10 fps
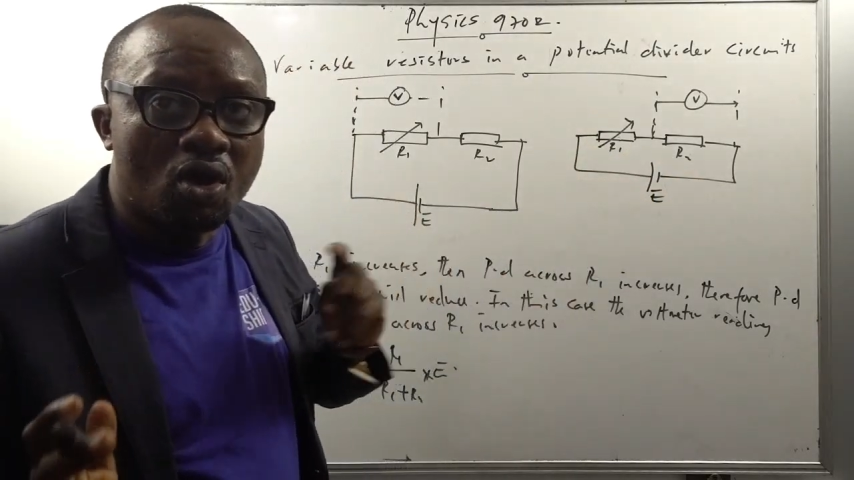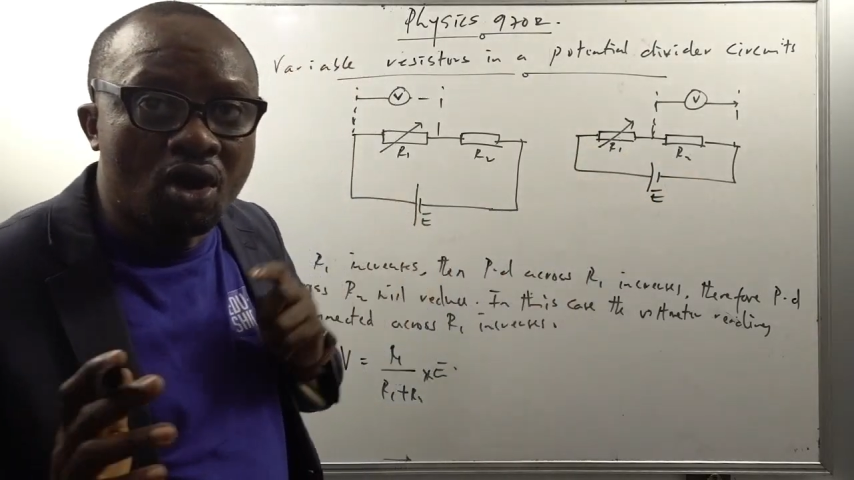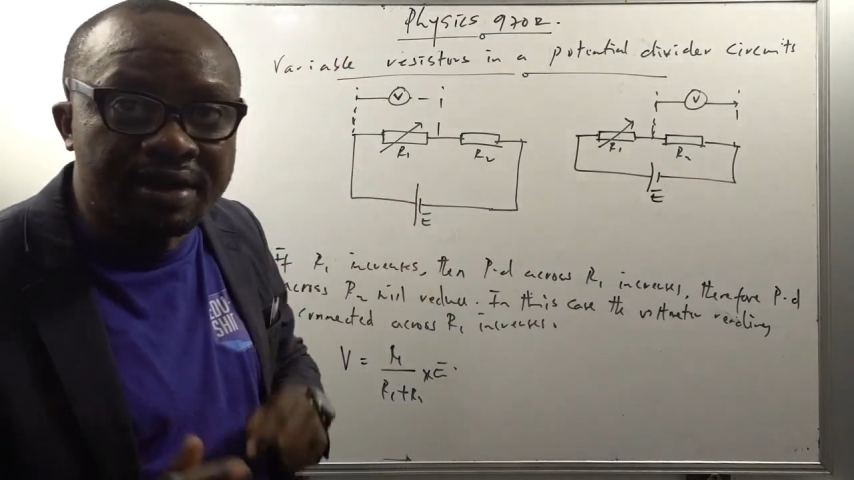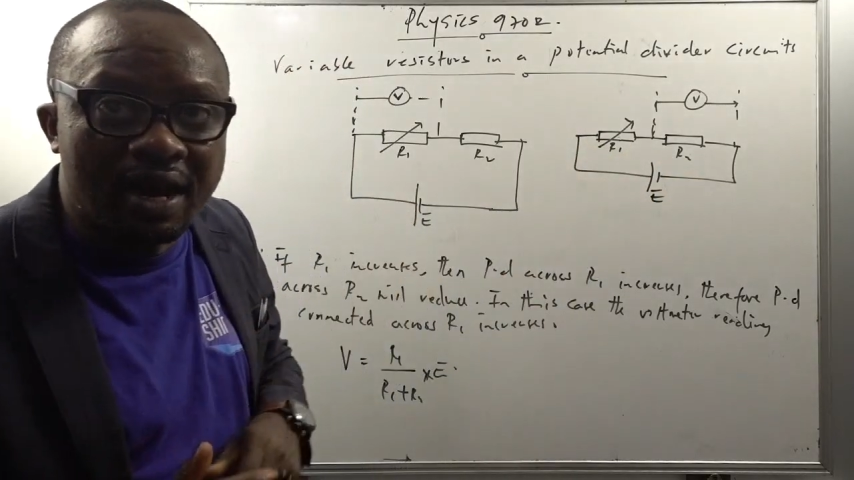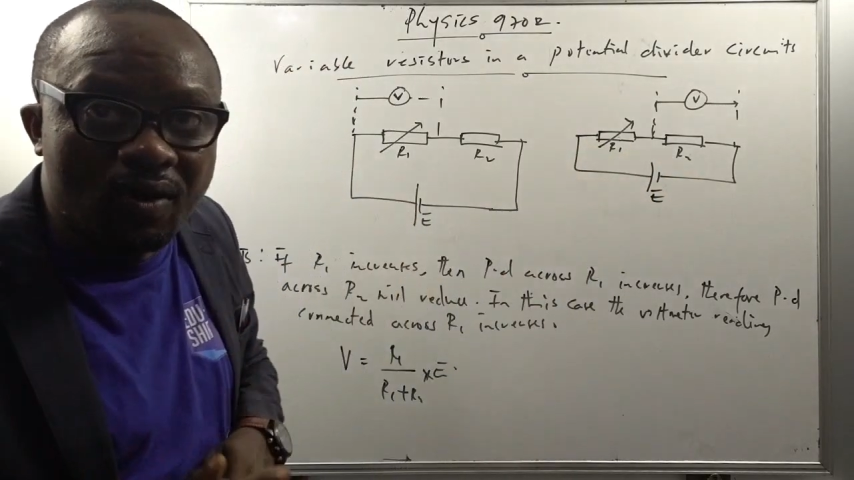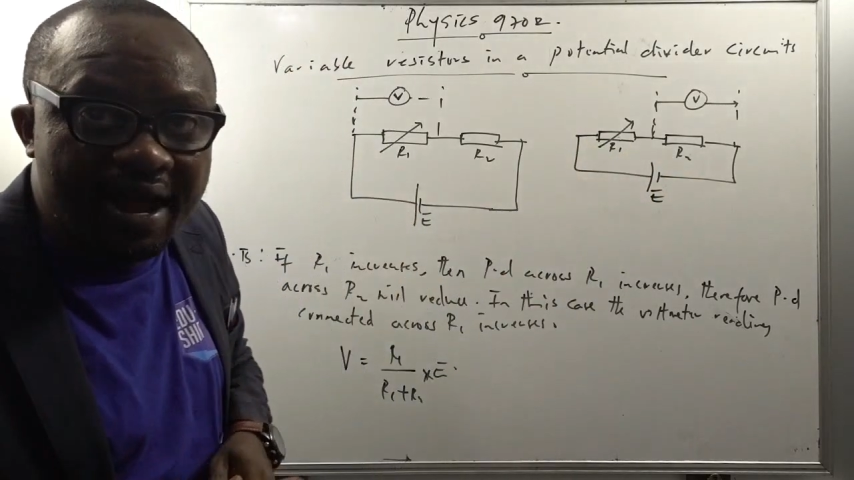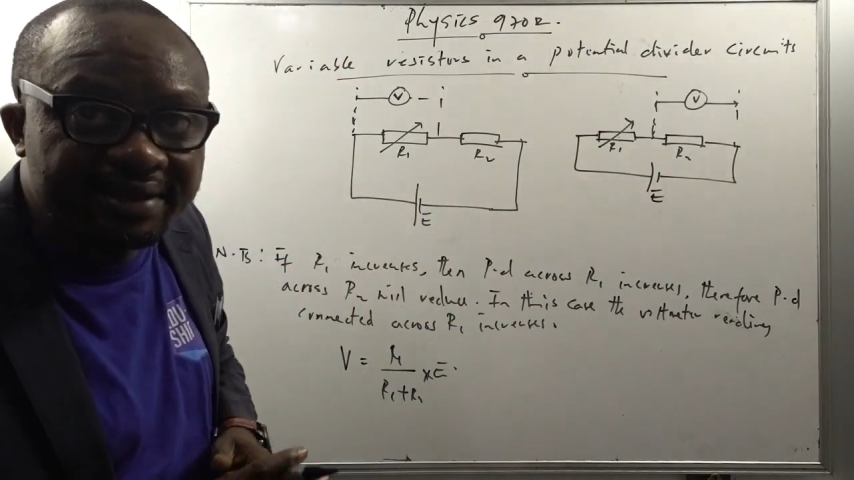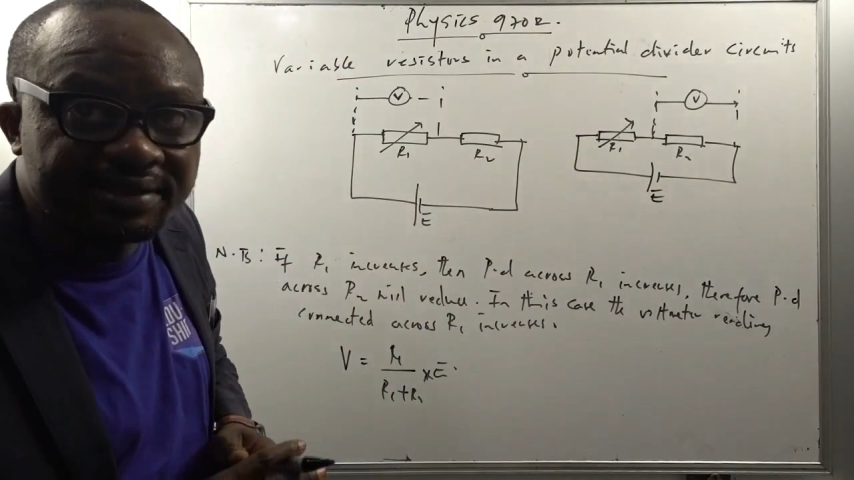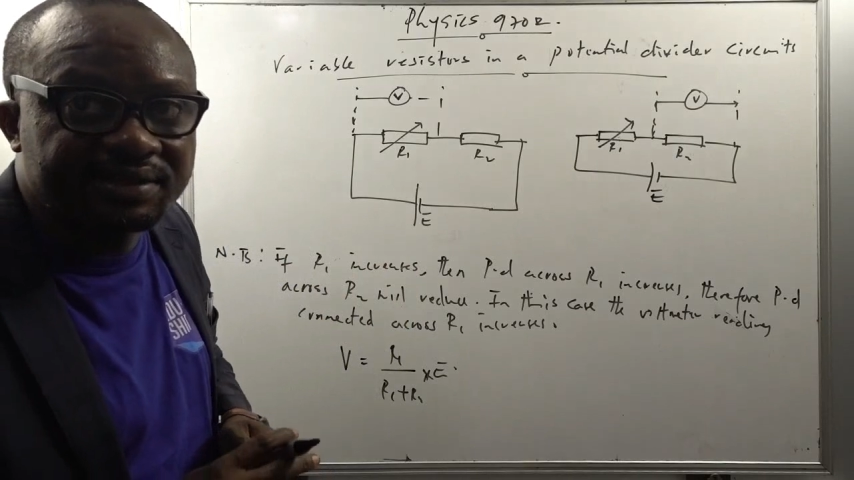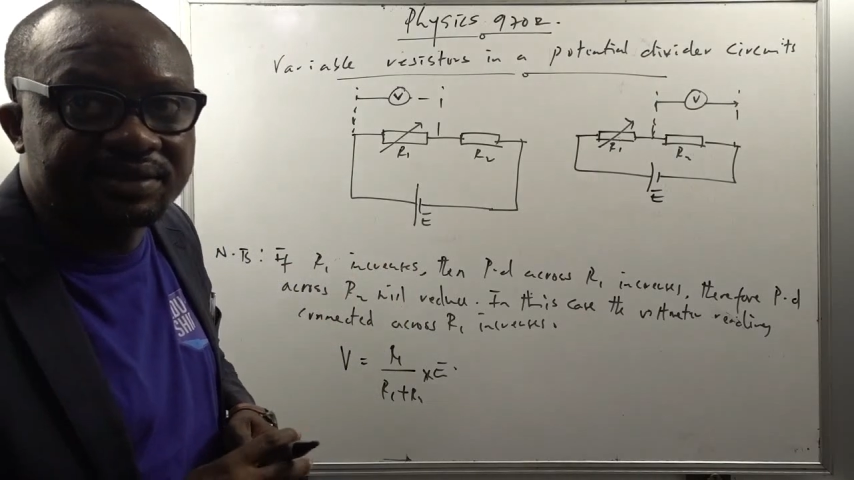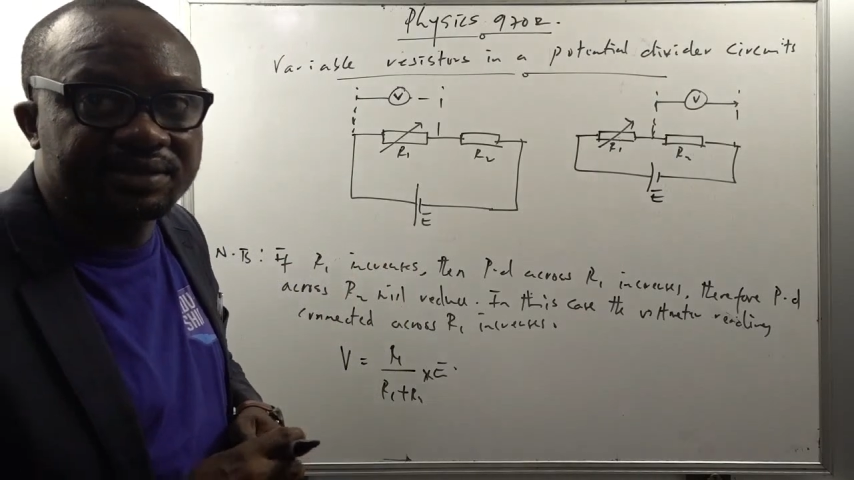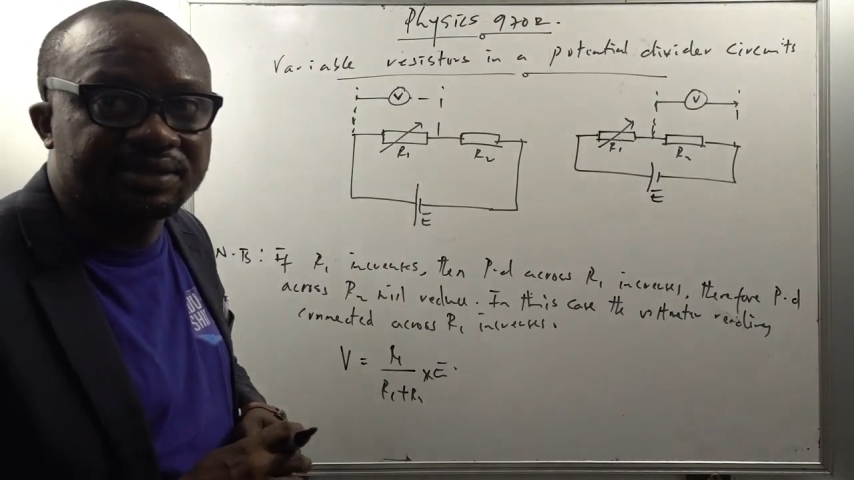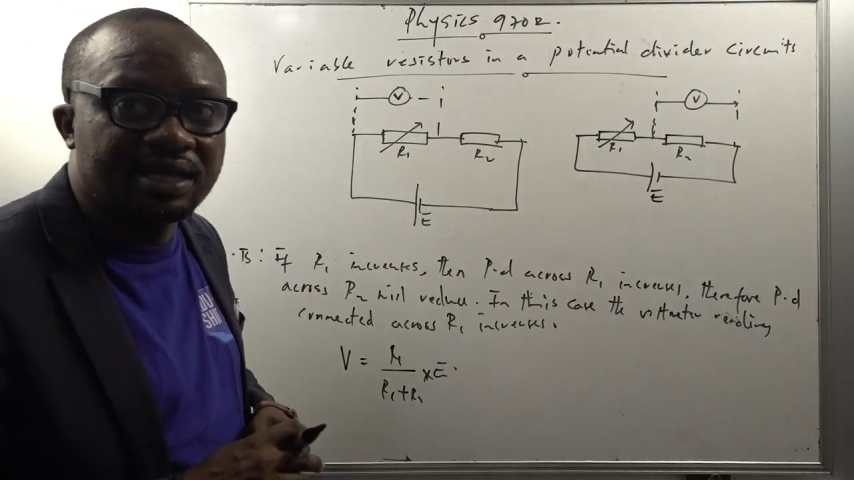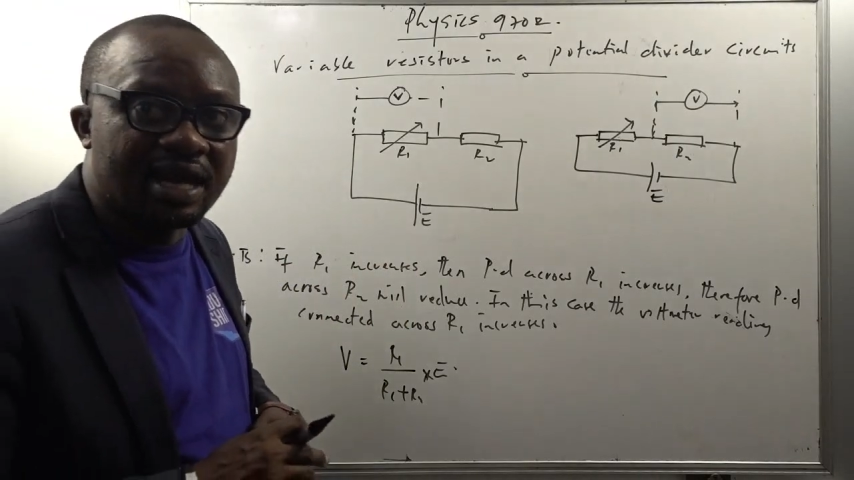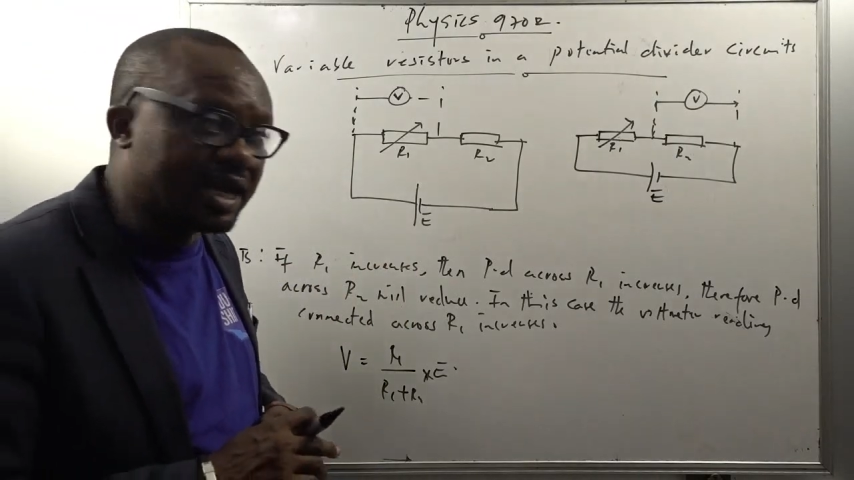Otherwise,
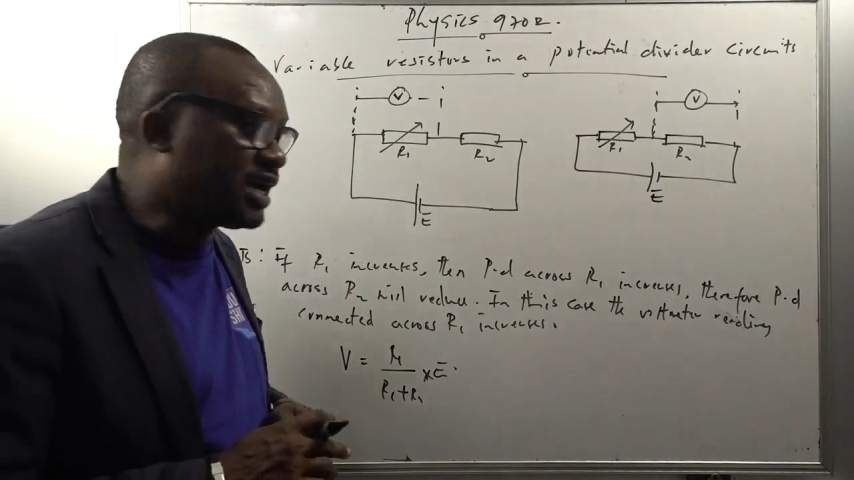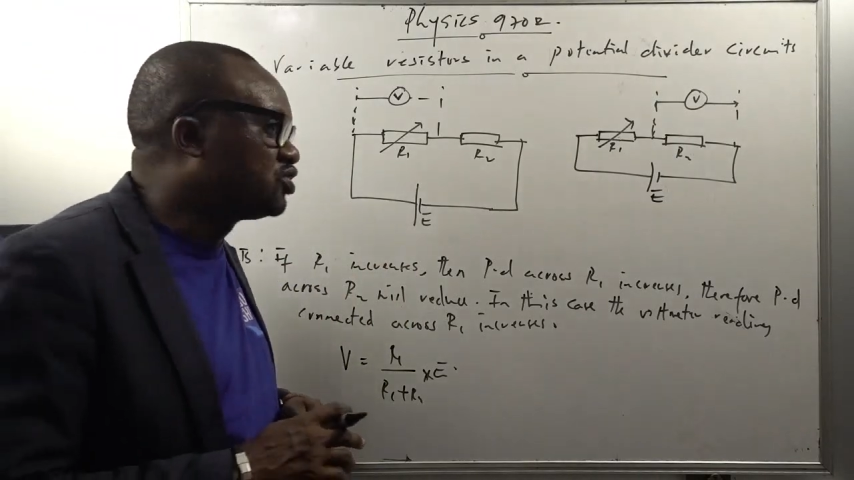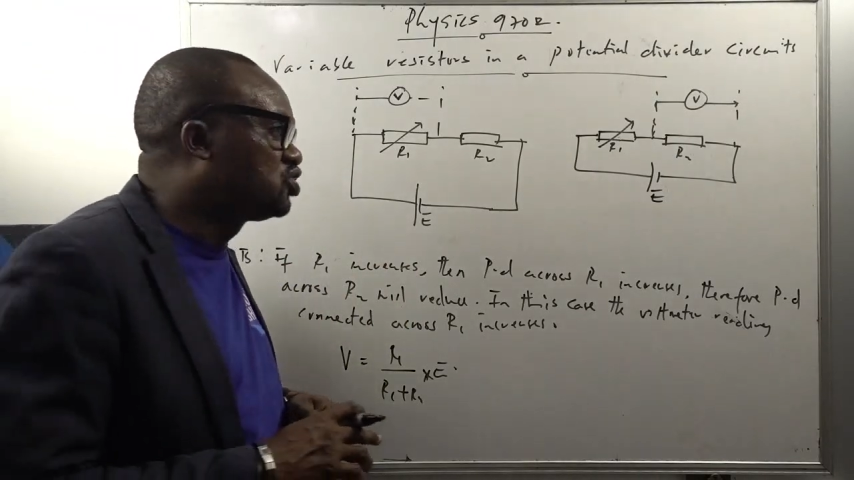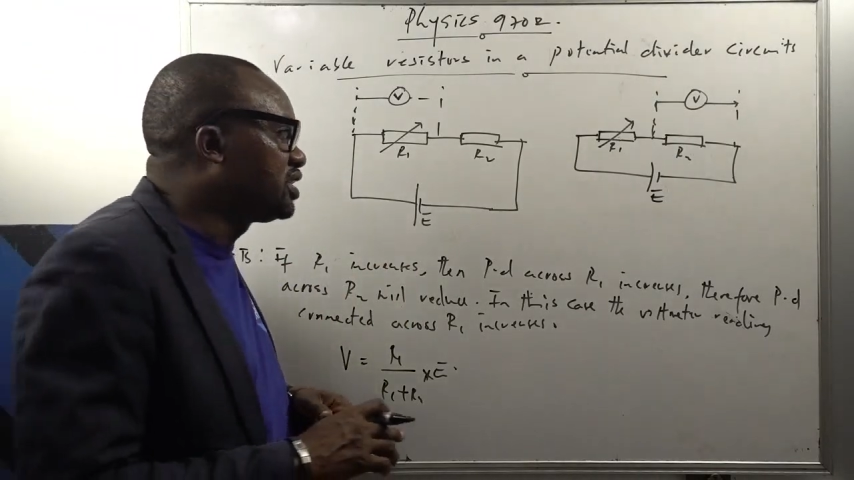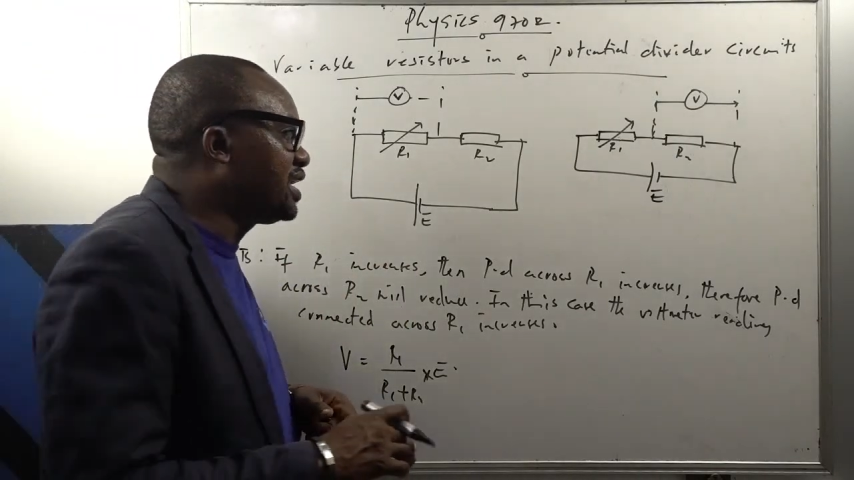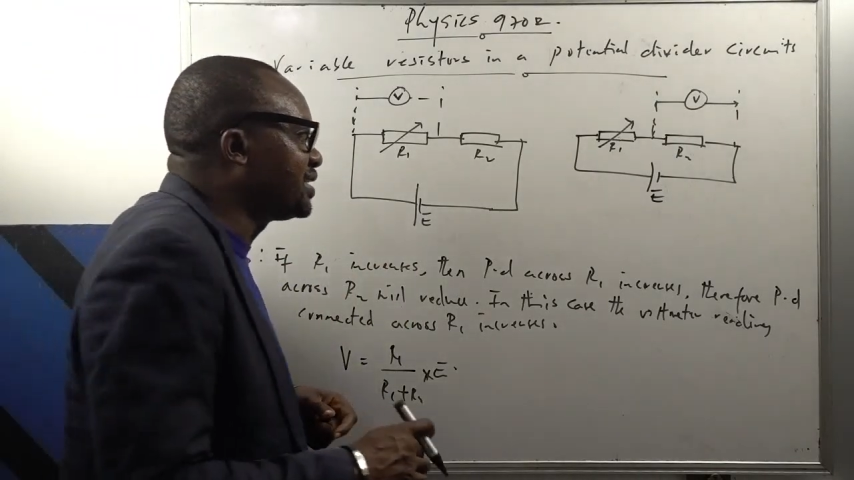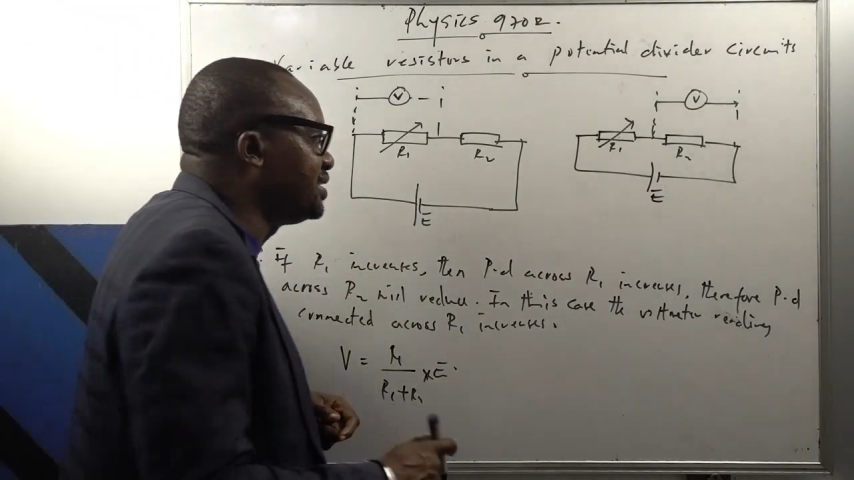I can do it like